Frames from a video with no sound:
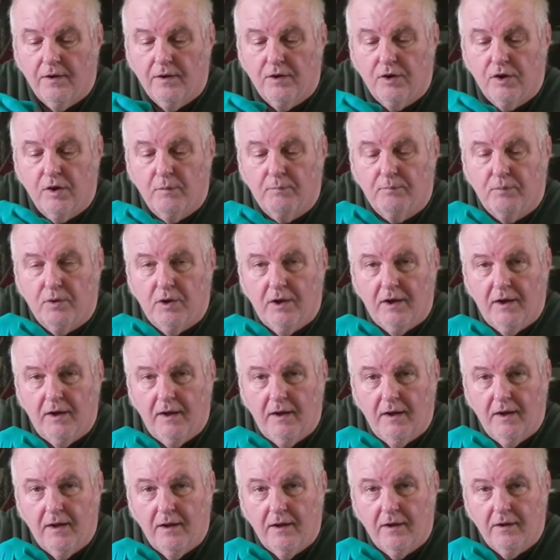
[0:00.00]
You
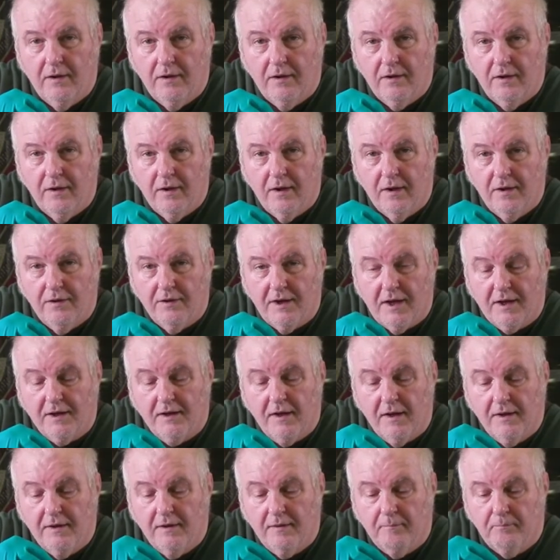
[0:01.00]
pull that
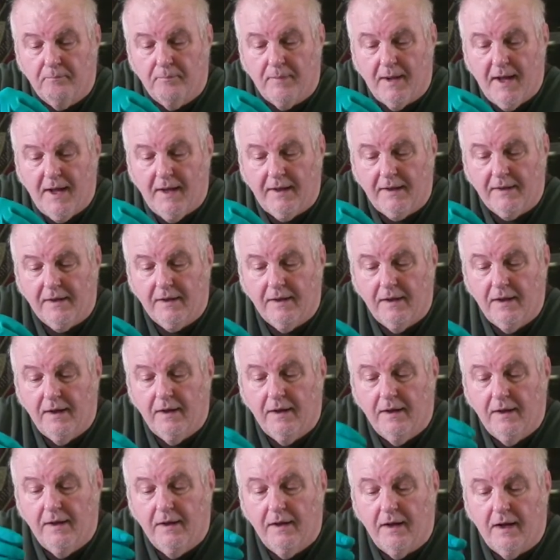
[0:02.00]
back
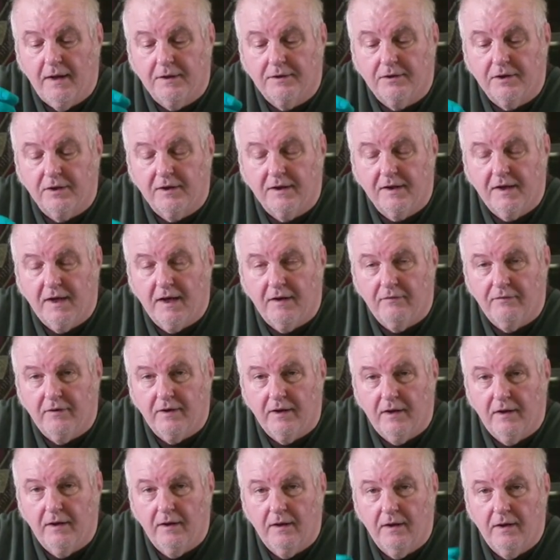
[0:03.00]
and to
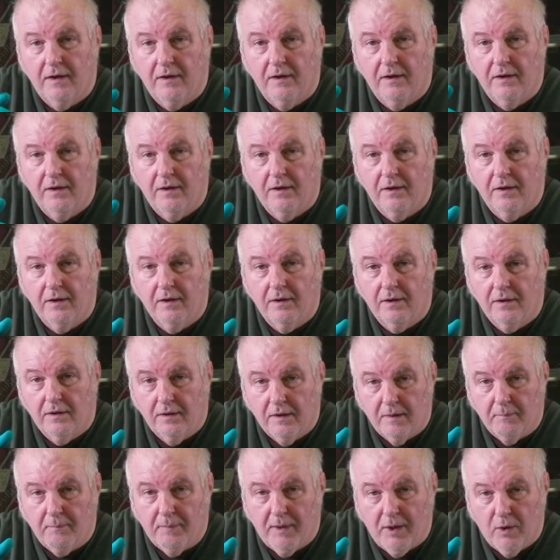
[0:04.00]
cover
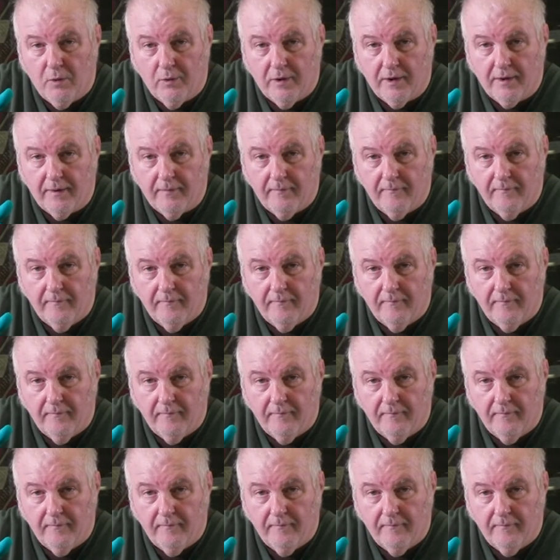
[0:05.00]
the powder.